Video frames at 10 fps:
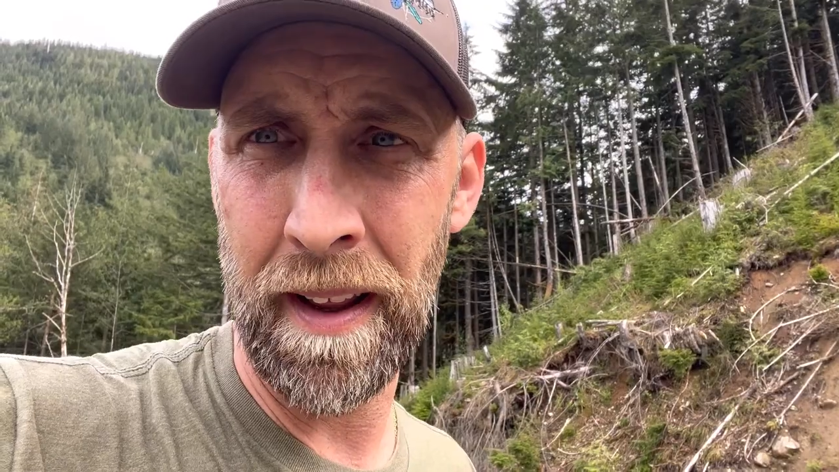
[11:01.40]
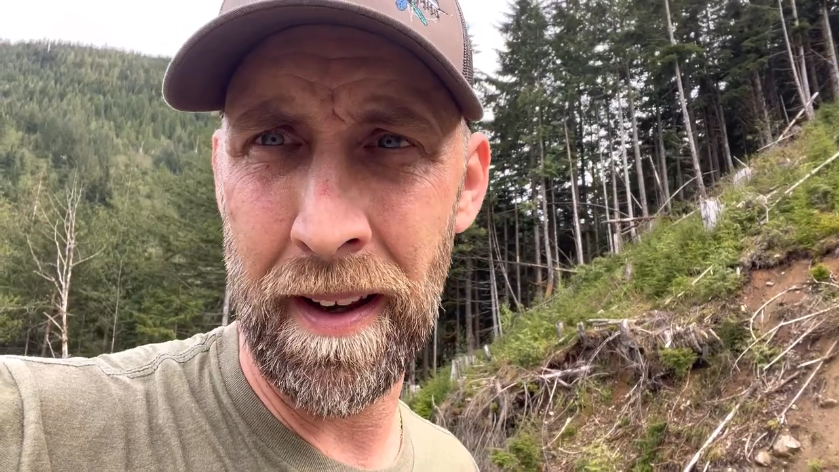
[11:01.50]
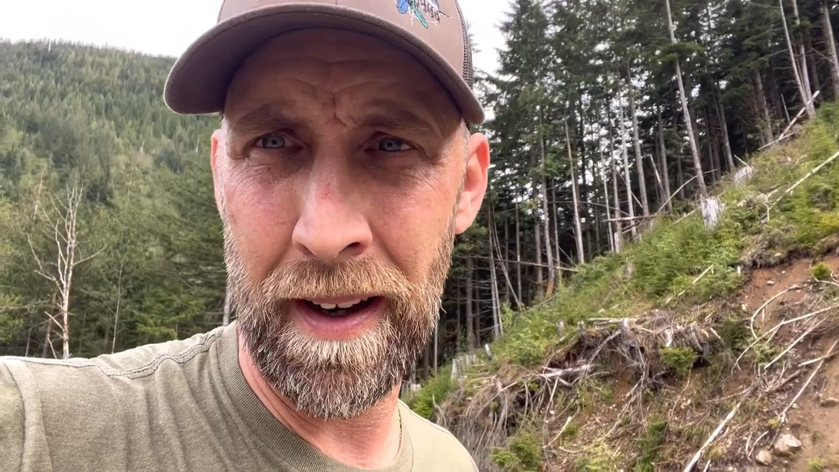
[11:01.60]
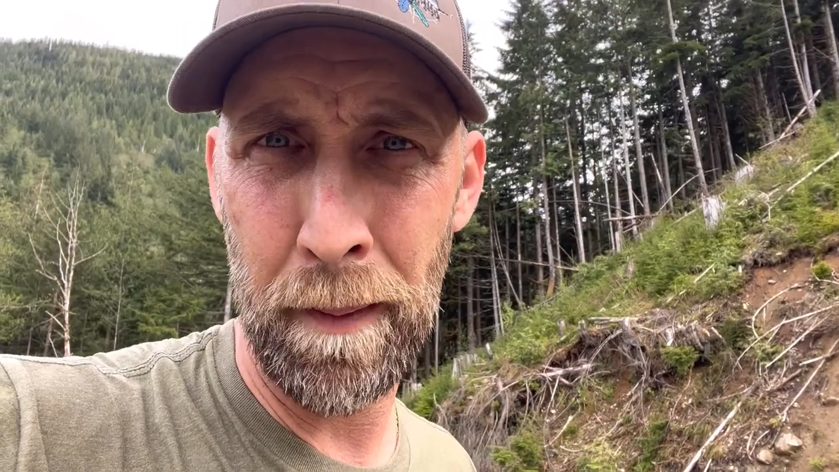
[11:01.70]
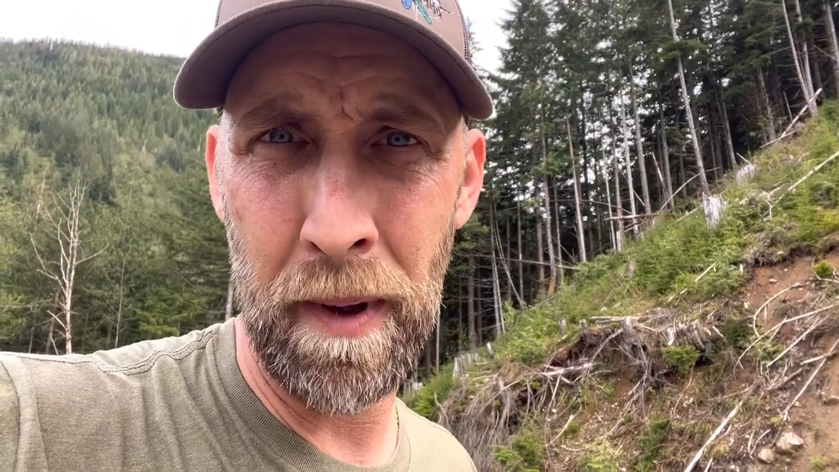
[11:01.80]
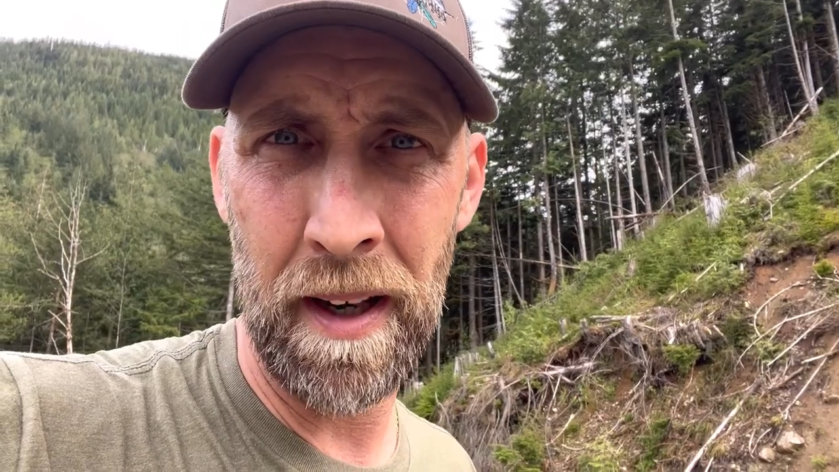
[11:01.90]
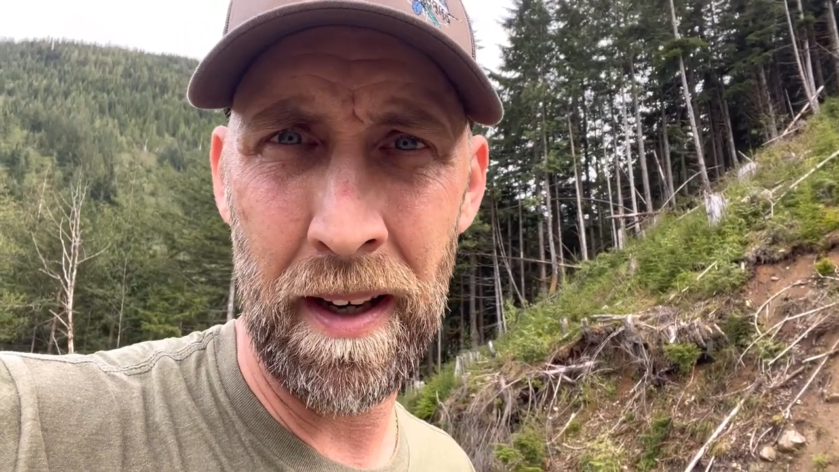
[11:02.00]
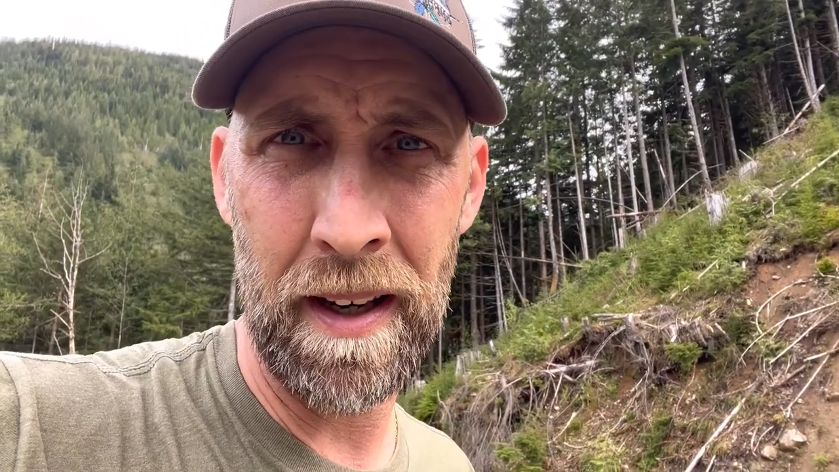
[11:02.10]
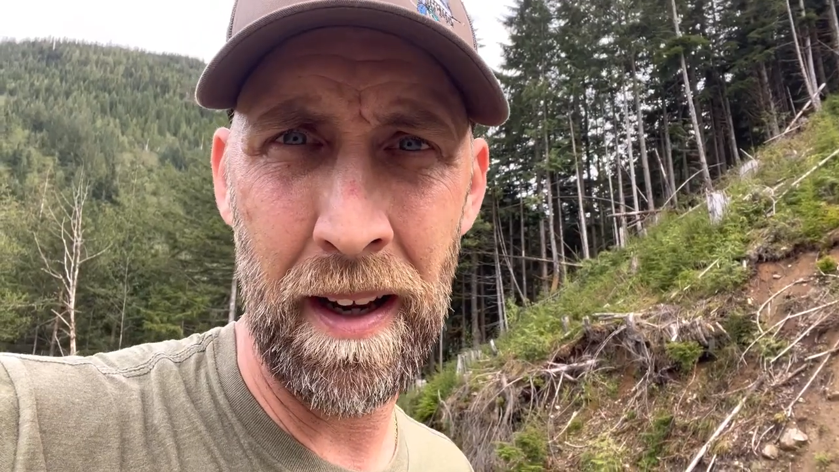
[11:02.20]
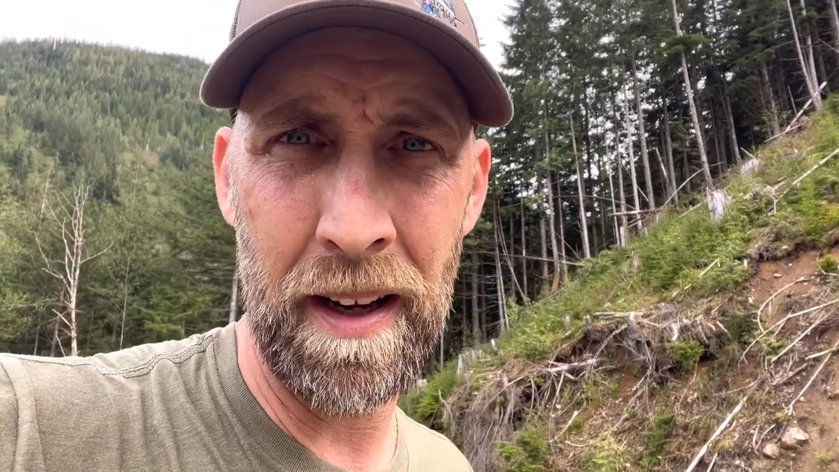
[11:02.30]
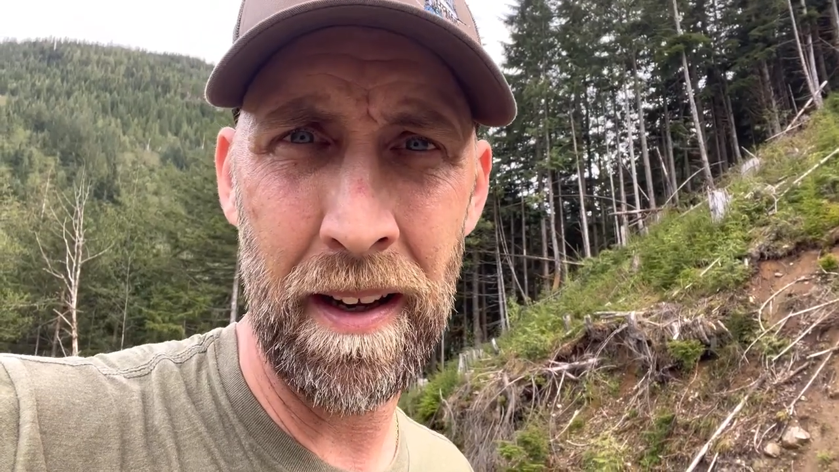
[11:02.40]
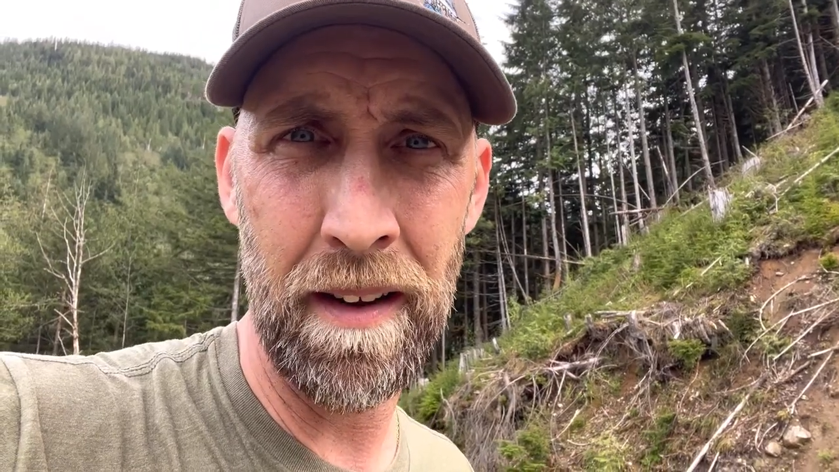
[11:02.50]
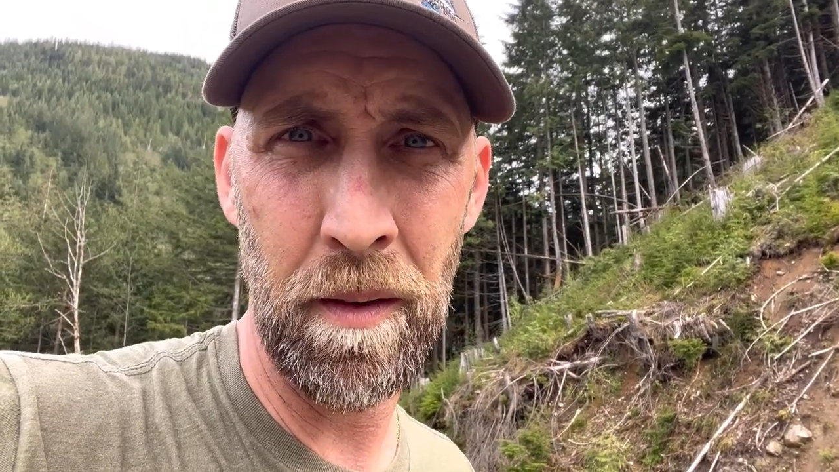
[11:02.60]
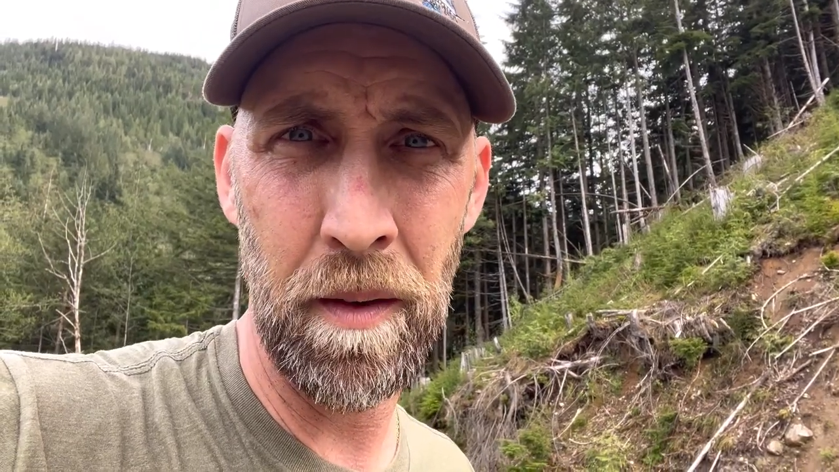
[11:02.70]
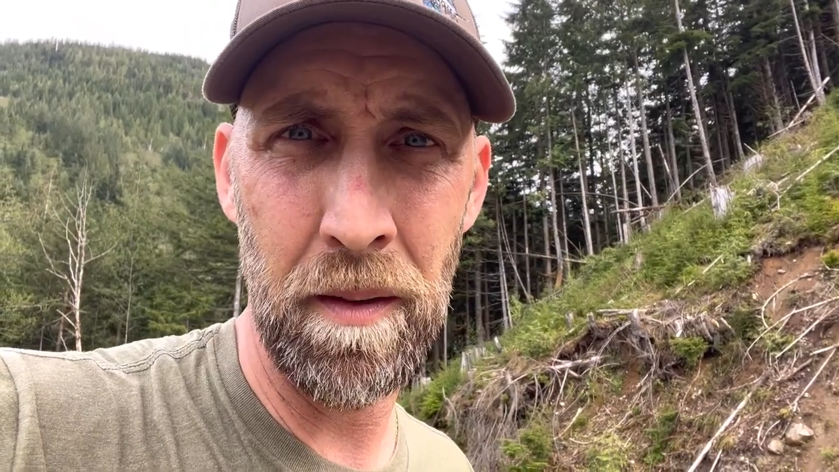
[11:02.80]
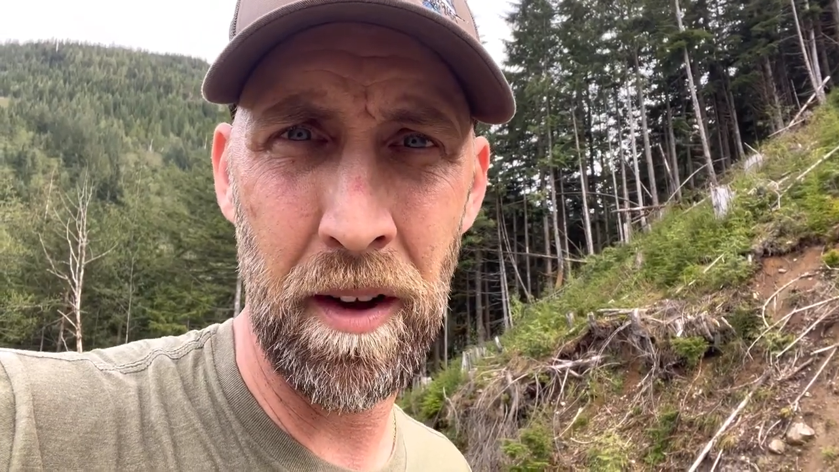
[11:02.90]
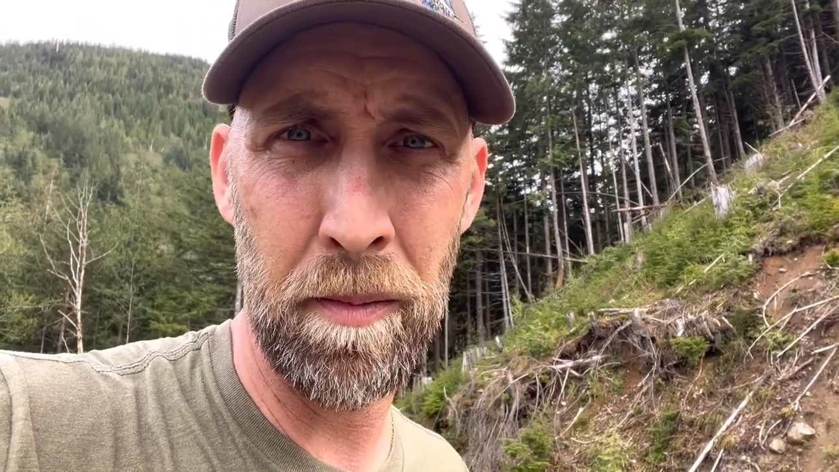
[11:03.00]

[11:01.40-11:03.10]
that I'm in this